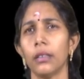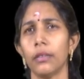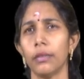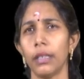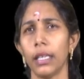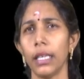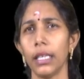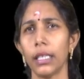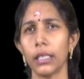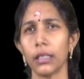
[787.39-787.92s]

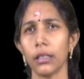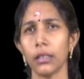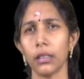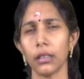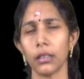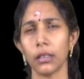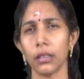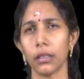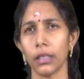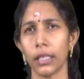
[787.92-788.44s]
heat
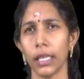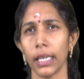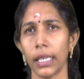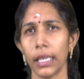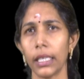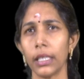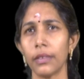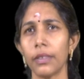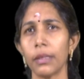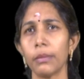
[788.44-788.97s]

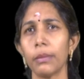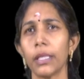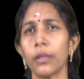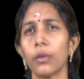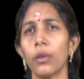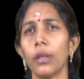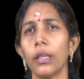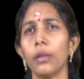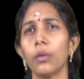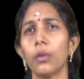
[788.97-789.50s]
carried away by
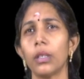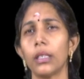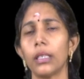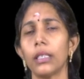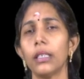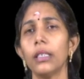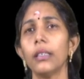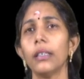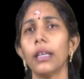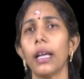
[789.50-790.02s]
cooling
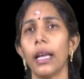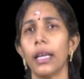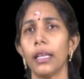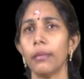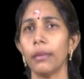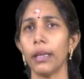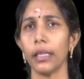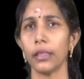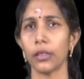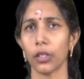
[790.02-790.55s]
water and
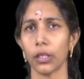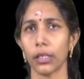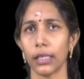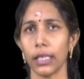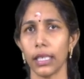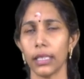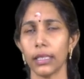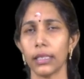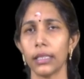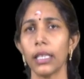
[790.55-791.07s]
by exhaust
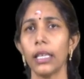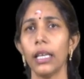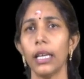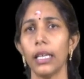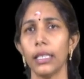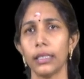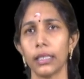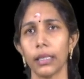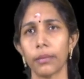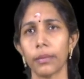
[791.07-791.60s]
gas,
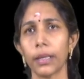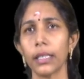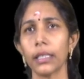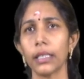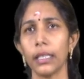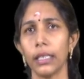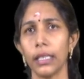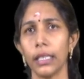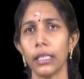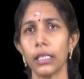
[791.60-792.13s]
and subtract
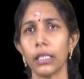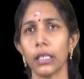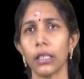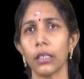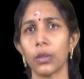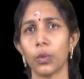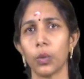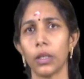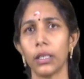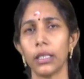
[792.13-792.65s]
the net
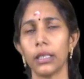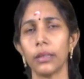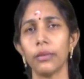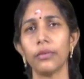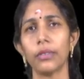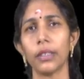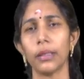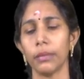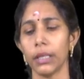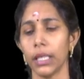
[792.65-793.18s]
quantum
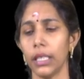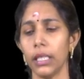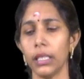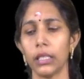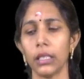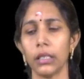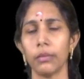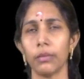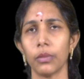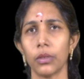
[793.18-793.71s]
from the heat
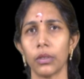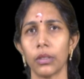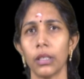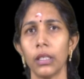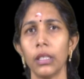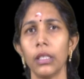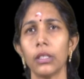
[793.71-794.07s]
input.